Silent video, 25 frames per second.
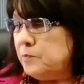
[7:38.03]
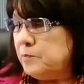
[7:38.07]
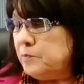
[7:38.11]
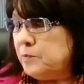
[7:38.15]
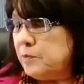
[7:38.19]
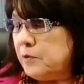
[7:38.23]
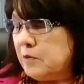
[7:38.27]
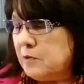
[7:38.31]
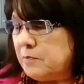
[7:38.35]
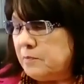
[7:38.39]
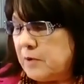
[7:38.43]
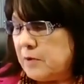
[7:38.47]

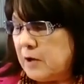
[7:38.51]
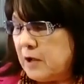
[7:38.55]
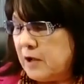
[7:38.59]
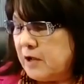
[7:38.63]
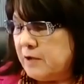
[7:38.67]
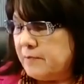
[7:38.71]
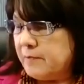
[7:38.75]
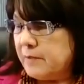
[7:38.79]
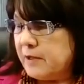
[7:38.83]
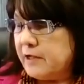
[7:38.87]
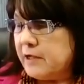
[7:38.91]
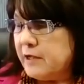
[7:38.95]
put
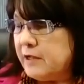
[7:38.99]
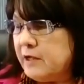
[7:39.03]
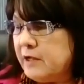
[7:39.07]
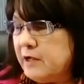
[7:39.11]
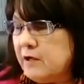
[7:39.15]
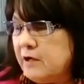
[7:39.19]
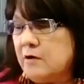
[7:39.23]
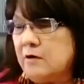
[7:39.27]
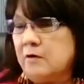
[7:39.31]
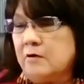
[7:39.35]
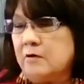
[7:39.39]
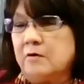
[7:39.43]
by me
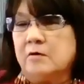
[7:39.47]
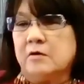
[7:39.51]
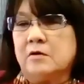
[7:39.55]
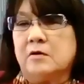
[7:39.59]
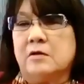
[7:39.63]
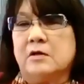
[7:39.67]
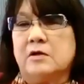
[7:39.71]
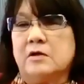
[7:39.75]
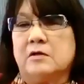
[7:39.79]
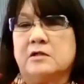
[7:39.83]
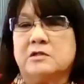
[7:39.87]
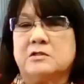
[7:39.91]
here.
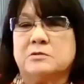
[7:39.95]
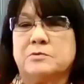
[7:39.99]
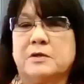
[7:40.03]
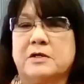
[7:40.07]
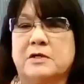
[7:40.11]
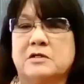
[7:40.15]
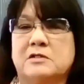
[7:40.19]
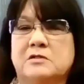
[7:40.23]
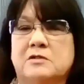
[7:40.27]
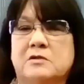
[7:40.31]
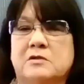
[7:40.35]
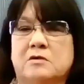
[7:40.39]
This
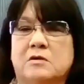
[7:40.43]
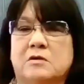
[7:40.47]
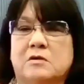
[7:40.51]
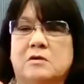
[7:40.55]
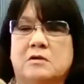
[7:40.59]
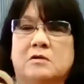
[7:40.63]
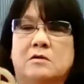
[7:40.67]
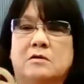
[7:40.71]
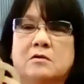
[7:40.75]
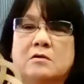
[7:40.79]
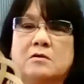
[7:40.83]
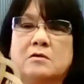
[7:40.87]
one doesn't
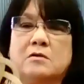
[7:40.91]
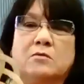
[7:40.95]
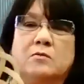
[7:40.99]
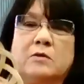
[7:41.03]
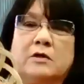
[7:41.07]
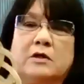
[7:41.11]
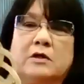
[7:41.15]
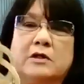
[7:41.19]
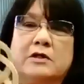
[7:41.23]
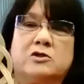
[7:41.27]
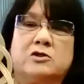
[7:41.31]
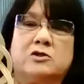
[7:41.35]

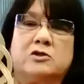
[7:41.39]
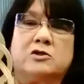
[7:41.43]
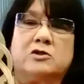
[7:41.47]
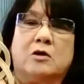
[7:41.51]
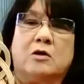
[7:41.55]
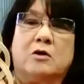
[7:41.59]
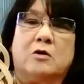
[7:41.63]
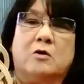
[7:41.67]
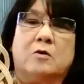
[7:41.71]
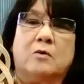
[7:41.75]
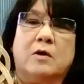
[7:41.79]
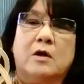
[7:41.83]
really
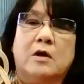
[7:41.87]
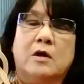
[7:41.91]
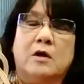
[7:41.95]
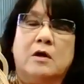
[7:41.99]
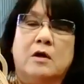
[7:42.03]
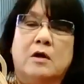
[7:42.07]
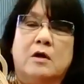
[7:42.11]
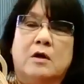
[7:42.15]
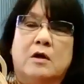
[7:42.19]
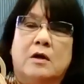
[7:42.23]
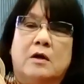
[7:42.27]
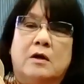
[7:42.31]
show
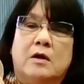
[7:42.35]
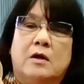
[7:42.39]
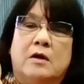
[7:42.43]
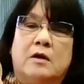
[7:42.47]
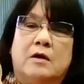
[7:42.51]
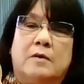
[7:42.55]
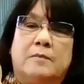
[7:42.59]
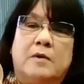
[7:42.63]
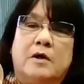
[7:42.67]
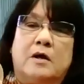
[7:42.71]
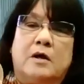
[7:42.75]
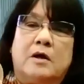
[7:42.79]

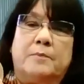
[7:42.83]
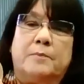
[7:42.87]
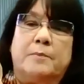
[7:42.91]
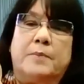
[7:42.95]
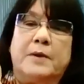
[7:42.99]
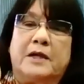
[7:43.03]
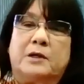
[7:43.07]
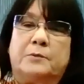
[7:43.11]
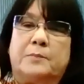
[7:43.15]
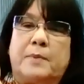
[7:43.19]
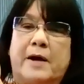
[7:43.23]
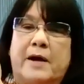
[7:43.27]
a
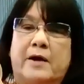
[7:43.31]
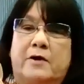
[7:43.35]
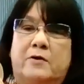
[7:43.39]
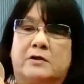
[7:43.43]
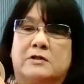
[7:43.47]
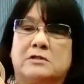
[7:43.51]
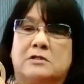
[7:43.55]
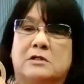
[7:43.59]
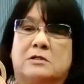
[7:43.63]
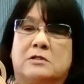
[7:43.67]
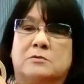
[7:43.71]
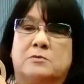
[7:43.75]
big pattern
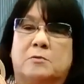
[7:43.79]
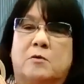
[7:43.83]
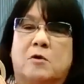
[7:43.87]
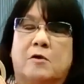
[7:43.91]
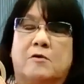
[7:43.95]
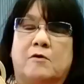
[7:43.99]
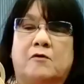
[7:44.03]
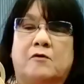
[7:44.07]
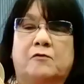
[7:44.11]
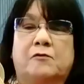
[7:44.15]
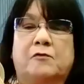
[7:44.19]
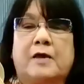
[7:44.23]
because it's
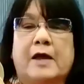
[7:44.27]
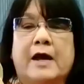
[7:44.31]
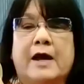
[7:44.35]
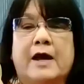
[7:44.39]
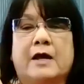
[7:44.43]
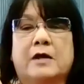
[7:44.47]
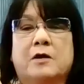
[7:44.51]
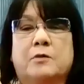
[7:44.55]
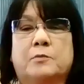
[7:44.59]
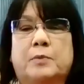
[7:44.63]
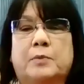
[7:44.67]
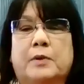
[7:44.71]
more of a
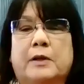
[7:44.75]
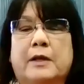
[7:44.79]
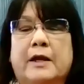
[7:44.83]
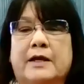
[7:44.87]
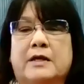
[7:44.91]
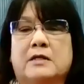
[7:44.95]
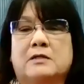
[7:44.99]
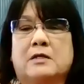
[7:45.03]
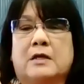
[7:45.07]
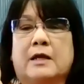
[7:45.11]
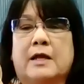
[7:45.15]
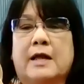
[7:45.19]
flat
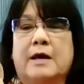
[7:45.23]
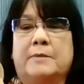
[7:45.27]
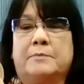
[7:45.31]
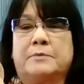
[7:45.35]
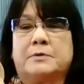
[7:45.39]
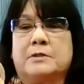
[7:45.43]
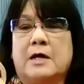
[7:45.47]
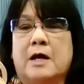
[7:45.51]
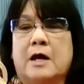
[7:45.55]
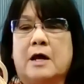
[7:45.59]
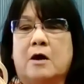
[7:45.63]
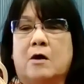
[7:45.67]
plate. It's a
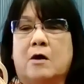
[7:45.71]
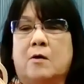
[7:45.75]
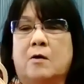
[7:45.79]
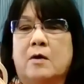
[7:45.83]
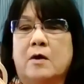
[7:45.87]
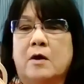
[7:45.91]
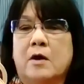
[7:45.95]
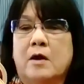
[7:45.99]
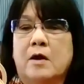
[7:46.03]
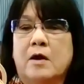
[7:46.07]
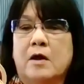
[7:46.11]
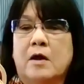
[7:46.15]
lapsao,
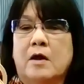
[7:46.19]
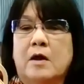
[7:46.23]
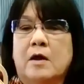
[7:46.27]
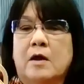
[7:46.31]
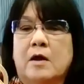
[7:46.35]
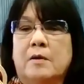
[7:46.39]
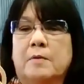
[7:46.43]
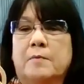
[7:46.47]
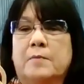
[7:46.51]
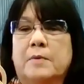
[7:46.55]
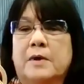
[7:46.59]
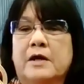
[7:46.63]

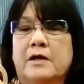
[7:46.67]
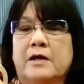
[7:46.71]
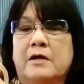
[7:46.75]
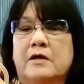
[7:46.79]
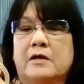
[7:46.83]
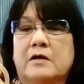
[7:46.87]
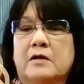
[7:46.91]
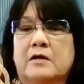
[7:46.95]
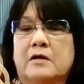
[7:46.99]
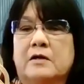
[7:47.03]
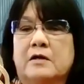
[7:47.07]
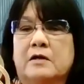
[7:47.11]
but
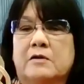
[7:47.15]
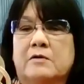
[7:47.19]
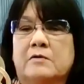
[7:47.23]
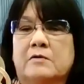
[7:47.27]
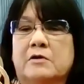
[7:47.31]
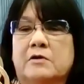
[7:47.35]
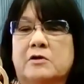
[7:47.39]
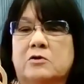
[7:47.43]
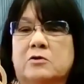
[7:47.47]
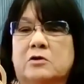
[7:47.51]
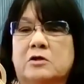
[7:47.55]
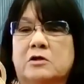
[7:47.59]

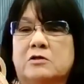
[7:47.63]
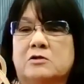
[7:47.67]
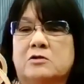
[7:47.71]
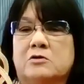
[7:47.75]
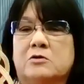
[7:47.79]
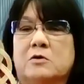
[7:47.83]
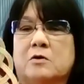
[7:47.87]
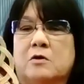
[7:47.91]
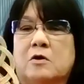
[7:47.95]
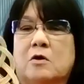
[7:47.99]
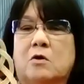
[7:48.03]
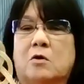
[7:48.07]
you could
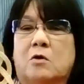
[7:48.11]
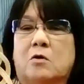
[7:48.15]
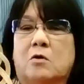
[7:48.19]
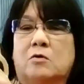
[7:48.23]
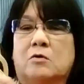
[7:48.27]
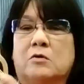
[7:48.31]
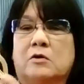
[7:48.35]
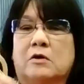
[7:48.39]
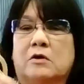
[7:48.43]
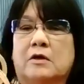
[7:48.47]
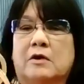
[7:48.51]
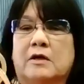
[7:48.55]
do a
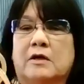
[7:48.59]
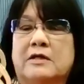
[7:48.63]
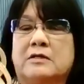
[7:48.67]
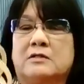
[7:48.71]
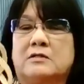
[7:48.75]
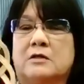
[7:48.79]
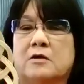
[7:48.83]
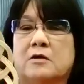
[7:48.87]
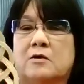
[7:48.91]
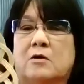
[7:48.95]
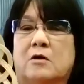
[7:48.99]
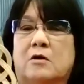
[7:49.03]
whole
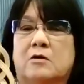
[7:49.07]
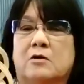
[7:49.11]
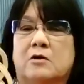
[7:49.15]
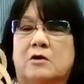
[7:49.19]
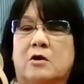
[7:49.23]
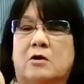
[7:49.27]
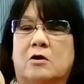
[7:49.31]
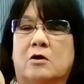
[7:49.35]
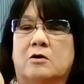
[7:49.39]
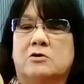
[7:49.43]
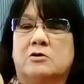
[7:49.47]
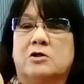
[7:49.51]
lesson
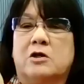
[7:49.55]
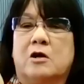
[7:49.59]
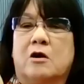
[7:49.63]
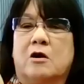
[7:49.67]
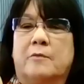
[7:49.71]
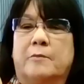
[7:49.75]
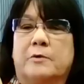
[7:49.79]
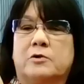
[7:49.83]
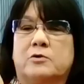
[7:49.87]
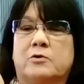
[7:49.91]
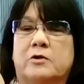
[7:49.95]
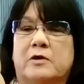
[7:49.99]
on
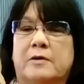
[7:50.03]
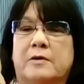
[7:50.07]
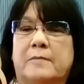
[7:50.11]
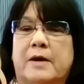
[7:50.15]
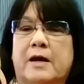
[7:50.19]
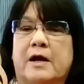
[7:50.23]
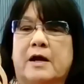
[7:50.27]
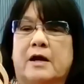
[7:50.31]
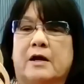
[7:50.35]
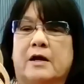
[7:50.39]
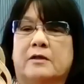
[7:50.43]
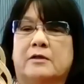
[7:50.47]
geometry,
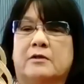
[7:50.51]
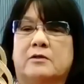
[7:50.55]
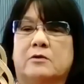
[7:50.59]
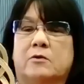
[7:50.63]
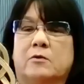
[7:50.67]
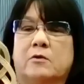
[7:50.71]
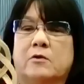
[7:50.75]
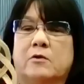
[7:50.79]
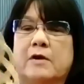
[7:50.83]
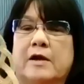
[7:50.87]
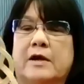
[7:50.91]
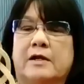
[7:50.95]
math,
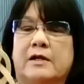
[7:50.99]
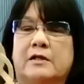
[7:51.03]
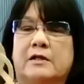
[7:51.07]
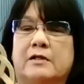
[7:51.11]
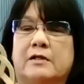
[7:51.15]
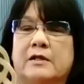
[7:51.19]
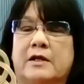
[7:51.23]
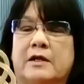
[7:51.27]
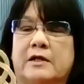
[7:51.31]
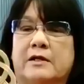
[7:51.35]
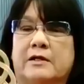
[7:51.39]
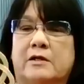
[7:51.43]
or
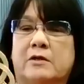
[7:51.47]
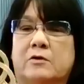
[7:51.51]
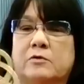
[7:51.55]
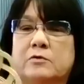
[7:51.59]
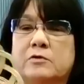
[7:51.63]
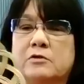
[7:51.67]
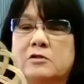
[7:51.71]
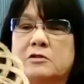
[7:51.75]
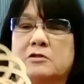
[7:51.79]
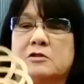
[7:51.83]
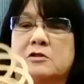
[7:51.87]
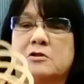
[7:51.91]
anything,
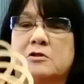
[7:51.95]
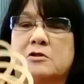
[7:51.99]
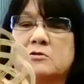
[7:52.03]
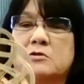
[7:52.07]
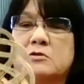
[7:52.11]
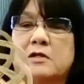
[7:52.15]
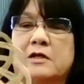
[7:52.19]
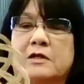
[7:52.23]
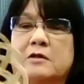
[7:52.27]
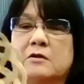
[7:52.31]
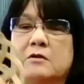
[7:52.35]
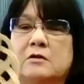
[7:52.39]
just
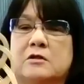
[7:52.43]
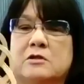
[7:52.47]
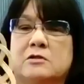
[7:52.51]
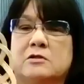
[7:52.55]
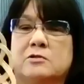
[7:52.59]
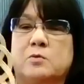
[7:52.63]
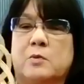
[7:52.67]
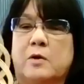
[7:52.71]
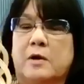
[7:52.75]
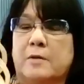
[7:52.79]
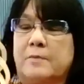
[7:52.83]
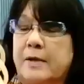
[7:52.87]
using
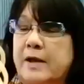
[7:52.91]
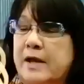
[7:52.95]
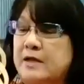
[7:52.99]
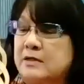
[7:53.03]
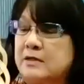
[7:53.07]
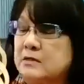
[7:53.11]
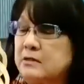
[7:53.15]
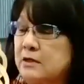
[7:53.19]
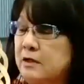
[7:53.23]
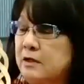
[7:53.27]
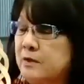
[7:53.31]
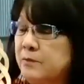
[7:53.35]
this one
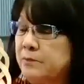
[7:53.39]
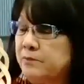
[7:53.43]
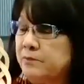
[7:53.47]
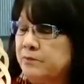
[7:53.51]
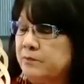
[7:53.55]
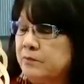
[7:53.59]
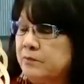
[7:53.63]
basket.